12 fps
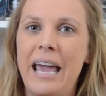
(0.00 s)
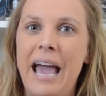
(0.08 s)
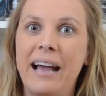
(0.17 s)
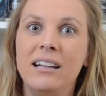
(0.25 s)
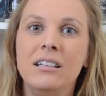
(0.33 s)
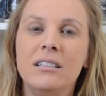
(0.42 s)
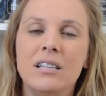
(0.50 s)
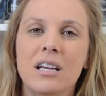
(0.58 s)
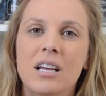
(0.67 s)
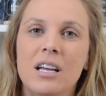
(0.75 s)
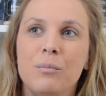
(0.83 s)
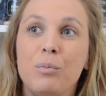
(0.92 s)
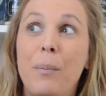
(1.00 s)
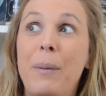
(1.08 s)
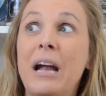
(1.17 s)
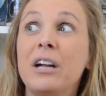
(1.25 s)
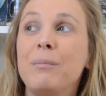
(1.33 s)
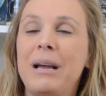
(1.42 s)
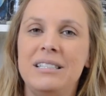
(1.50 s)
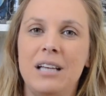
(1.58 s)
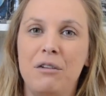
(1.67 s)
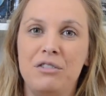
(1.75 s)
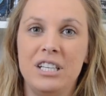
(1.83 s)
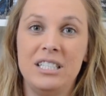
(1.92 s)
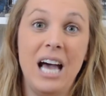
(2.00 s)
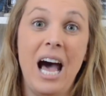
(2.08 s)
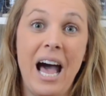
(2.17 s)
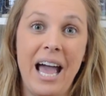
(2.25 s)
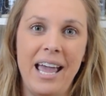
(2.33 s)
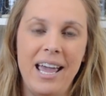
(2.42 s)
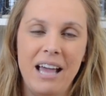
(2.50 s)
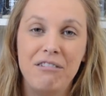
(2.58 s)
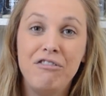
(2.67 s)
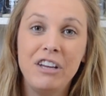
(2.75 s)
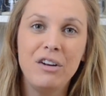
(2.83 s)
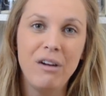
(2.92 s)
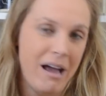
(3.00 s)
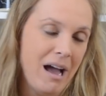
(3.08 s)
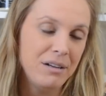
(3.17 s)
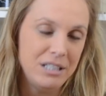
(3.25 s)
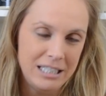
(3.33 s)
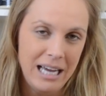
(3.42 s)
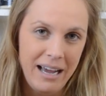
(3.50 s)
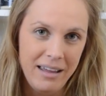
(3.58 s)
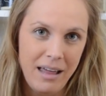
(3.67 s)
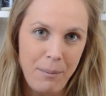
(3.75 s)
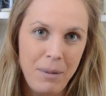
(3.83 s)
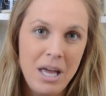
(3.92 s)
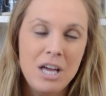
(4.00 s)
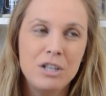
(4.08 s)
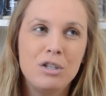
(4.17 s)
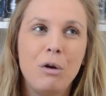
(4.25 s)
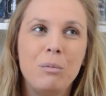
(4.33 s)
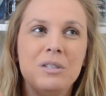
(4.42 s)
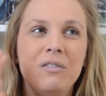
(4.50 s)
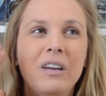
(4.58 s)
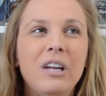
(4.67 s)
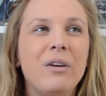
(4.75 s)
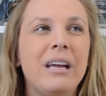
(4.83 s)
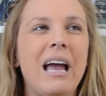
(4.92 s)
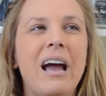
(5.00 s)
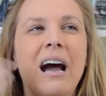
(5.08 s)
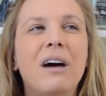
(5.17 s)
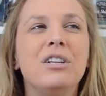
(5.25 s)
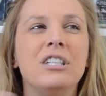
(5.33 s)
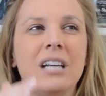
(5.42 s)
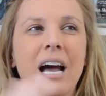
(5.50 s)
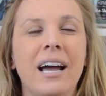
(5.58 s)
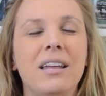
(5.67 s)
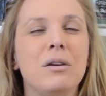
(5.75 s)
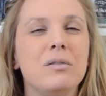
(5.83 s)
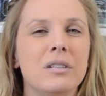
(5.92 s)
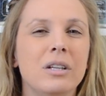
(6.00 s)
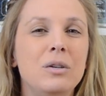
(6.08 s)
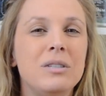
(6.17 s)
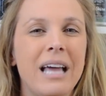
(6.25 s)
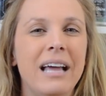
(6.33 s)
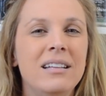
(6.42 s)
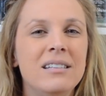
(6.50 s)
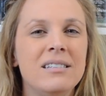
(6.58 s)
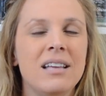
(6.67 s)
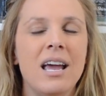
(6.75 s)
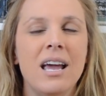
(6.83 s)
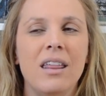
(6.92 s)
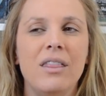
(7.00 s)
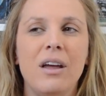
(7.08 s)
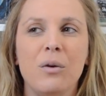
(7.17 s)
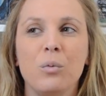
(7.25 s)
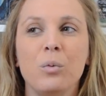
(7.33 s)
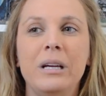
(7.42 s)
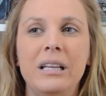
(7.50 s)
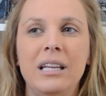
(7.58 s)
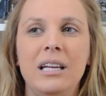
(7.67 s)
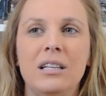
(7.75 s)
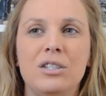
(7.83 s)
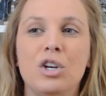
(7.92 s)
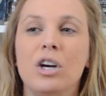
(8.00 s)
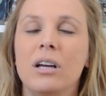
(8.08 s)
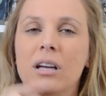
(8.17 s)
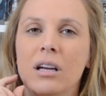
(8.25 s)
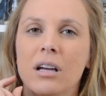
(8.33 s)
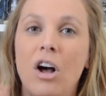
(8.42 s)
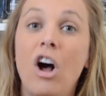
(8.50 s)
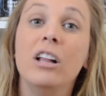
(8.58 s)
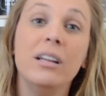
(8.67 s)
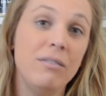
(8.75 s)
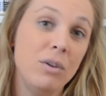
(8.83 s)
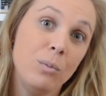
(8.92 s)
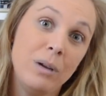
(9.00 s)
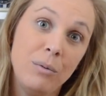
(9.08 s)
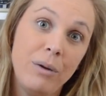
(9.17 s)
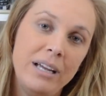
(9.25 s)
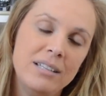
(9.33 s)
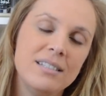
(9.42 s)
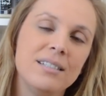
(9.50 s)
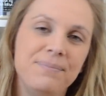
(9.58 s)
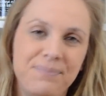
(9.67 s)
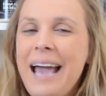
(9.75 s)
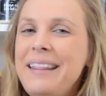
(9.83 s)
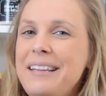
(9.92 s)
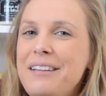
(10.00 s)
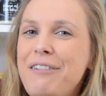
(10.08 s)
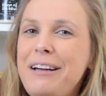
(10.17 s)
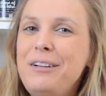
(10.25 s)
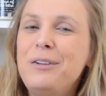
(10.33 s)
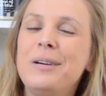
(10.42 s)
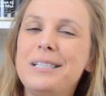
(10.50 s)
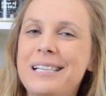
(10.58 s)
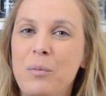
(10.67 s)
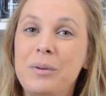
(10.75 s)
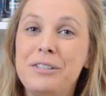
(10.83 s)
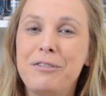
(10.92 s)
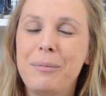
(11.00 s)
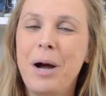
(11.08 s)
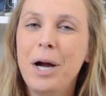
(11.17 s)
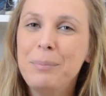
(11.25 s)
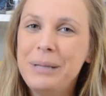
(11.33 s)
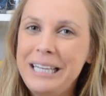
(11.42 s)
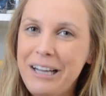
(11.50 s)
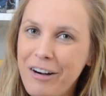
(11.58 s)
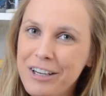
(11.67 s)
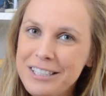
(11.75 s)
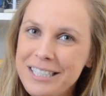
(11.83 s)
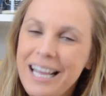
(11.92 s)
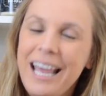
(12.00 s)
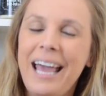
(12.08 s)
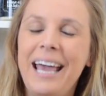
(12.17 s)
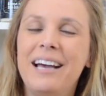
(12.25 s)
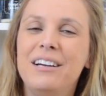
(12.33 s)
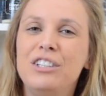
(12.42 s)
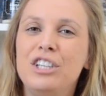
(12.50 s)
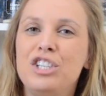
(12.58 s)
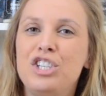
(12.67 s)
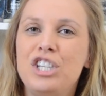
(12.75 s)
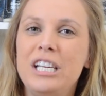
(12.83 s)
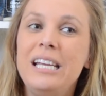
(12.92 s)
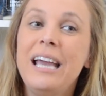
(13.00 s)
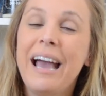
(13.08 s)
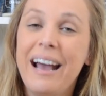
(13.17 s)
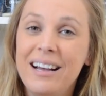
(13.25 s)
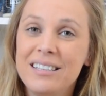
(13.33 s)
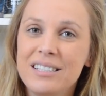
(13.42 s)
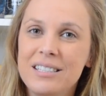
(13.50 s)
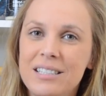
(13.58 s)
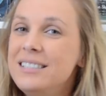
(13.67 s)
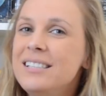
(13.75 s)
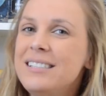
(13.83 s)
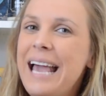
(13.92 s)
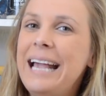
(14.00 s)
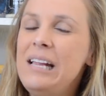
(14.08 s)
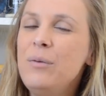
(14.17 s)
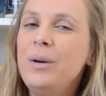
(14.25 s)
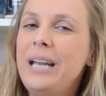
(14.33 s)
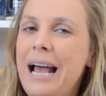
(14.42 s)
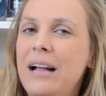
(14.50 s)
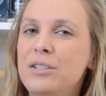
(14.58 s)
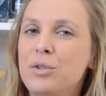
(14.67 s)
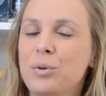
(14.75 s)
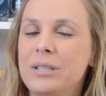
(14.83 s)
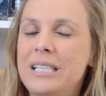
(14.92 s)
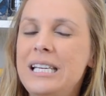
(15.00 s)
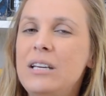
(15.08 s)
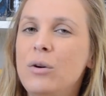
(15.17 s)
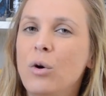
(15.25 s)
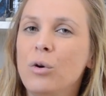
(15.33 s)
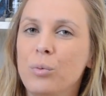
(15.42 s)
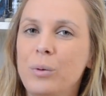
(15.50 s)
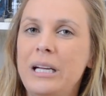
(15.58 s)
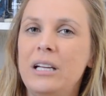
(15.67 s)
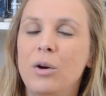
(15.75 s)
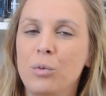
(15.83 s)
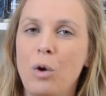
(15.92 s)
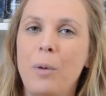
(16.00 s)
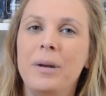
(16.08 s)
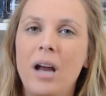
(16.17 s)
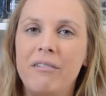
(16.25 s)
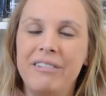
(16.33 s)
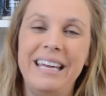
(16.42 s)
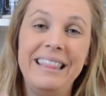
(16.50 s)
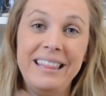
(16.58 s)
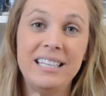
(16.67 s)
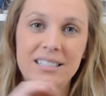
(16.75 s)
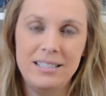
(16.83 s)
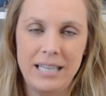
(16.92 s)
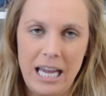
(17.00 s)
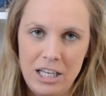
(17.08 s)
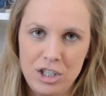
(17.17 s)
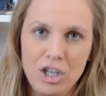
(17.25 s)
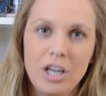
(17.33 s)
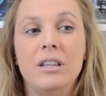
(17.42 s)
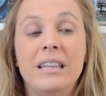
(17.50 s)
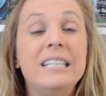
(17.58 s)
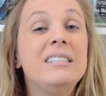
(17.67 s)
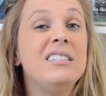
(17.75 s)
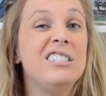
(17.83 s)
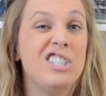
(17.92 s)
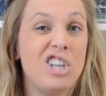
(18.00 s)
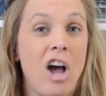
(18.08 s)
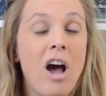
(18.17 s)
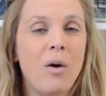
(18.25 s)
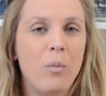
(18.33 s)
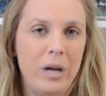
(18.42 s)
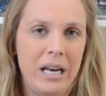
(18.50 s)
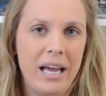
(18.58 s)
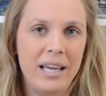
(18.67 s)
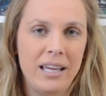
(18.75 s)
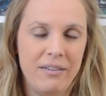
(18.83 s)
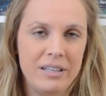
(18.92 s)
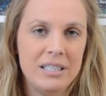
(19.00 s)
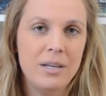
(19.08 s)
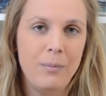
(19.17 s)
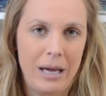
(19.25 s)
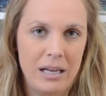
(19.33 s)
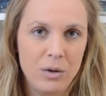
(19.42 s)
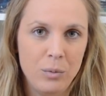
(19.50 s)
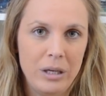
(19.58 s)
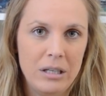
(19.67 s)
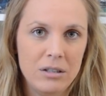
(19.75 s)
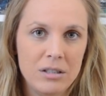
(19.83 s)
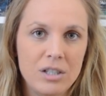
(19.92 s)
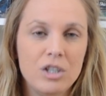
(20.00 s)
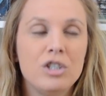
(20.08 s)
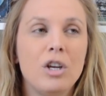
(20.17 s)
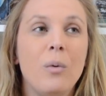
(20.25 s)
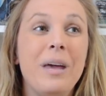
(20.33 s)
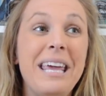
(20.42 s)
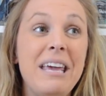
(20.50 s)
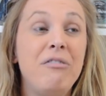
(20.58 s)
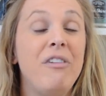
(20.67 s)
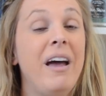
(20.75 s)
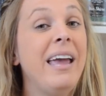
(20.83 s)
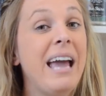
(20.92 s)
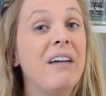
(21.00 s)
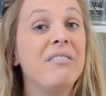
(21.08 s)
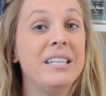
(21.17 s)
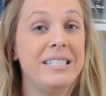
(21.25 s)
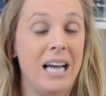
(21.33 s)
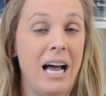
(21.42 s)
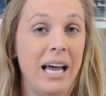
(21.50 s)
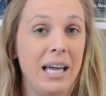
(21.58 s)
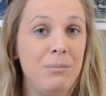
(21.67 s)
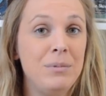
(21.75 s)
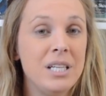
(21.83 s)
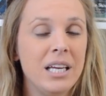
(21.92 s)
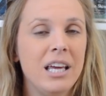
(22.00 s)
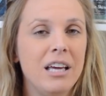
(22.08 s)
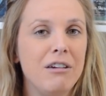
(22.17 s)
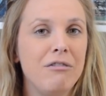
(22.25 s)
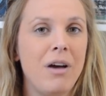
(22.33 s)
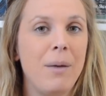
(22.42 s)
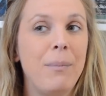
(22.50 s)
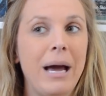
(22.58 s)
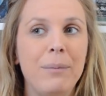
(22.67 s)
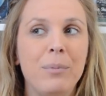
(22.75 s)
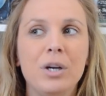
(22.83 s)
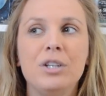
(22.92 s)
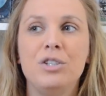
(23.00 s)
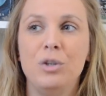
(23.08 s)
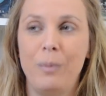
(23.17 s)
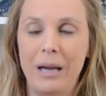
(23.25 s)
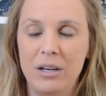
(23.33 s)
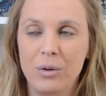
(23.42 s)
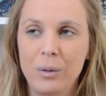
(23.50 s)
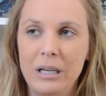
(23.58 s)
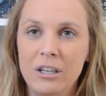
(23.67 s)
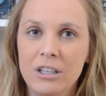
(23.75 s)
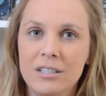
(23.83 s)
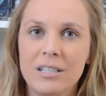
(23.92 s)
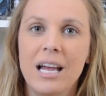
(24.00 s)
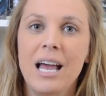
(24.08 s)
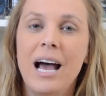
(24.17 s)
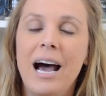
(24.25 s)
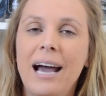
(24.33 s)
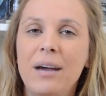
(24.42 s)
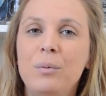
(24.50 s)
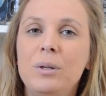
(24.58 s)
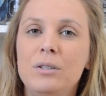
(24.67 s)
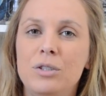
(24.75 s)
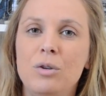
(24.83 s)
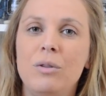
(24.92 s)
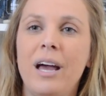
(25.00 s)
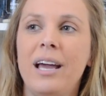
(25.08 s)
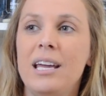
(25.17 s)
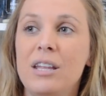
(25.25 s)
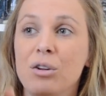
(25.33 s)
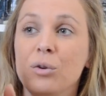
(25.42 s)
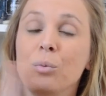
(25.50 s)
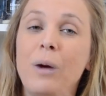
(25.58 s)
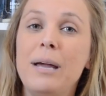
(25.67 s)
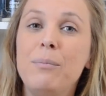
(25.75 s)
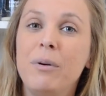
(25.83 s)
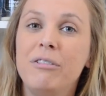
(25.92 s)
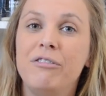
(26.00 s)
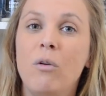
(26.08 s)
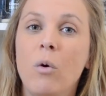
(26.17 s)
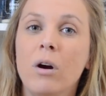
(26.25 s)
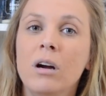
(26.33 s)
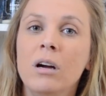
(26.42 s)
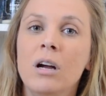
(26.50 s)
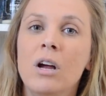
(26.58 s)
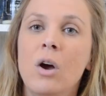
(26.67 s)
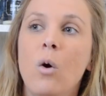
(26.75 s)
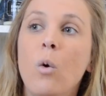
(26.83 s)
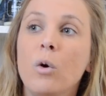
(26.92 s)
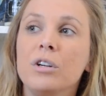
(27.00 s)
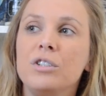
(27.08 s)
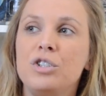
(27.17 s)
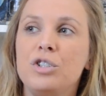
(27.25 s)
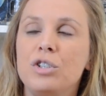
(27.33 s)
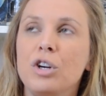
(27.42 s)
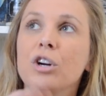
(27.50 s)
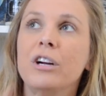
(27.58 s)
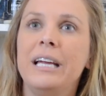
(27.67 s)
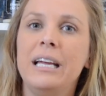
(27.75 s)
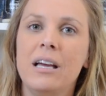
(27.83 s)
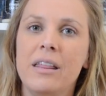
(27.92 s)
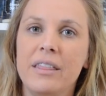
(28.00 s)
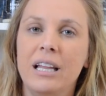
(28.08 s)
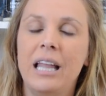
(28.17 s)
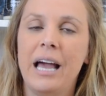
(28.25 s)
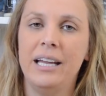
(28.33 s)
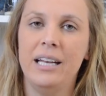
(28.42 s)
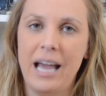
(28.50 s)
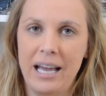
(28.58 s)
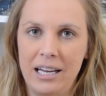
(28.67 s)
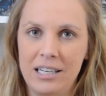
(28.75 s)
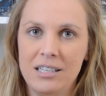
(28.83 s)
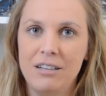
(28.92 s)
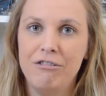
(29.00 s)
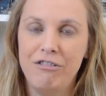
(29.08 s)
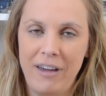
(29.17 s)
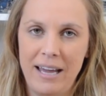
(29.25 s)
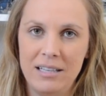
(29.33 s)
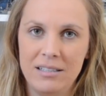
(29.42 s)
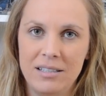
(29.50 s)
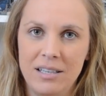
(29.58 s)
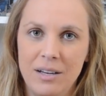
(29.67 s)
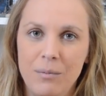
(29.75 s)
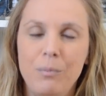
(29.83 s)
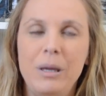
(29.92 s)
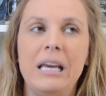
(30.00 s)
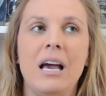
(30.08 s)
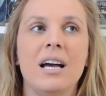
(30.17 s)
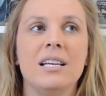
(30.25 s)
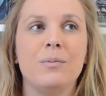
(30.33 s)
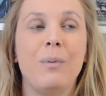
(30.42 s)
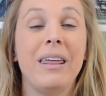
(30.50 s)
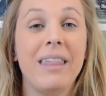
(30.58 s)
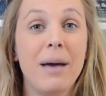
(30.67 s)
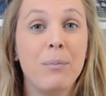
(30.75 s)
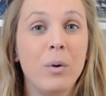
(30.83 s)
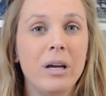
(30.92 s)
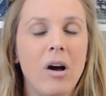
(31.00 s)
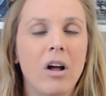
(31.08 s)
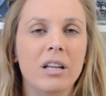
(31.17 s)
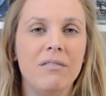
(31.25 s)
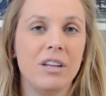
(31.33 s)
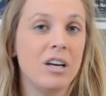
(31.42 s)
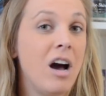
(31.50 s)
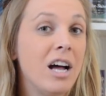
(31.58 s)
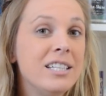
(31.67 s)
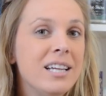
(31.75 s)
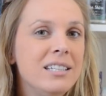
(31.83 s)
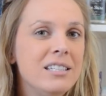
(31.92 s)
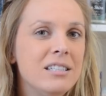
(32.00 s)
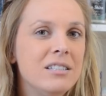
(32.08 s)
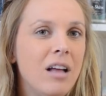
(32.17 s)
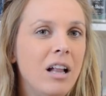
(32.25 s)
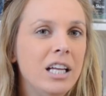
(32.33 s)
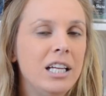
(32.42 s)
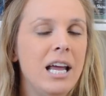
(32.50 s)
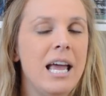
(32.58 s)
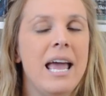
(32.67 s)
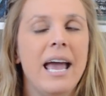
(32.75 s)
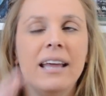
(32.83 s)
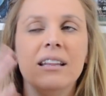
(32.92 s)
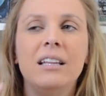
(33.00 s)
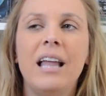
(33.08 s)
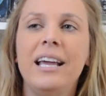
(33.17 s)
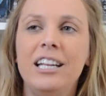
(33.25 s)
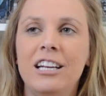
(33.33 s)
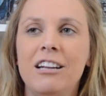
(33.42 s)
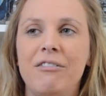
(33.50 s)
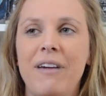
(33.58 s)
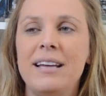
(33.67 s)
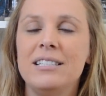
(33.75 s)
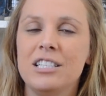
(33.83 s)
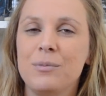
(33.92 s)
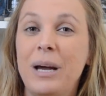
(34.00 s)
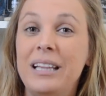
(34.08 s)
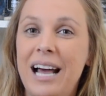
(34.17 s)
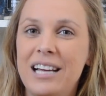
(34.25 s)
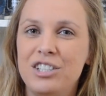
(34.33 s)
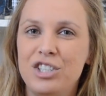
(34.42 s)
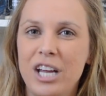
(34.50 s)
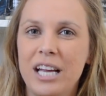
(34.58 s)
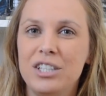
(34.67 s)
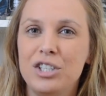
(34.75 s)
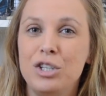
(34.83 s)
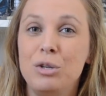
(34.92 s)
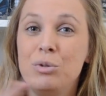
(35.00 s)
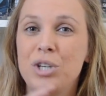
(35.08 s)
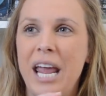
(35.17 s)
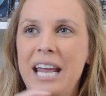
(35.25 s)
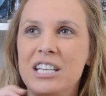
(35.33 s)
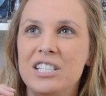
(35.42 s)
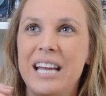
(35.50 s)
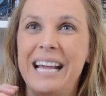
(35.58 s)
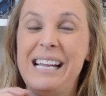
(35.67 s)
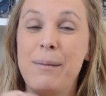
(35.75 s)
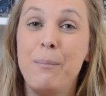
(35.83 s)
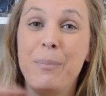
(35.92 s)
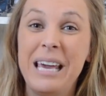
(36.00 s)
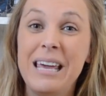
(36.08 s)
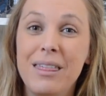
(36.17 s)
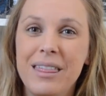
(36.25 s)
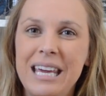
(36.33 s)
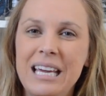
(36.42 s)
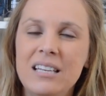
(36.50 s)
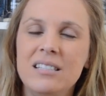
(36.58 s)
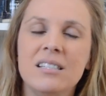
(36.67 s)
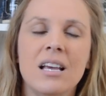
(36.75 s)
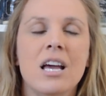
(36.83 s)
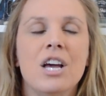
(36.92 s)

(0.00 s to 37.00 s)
I hadn't prepared myself to tie and figure out how to tie them. So it was figuring out how to tie those loose ends that really took all of the rewrites. And then the final question was from Harpley Art, and she asked, does anyone else critique or read Romanov in this stage? This is not when I give it to beta readers. So if I have the time to give my book to beta readers, I will do that either right before or during the line edit phase, because by that point all of the content is solid, and the line edit phase is my last chance to change any big things.